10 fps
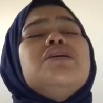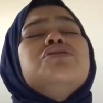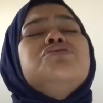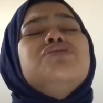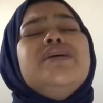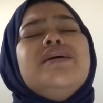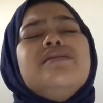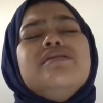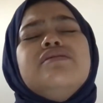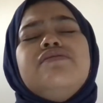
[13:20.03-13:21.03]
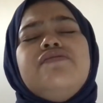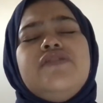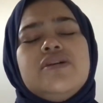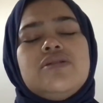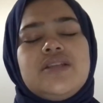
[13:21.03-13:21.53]
So there are a
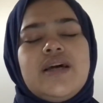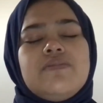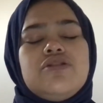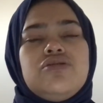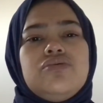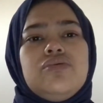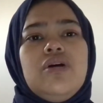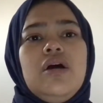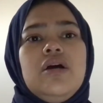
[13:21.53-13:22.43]
few steps to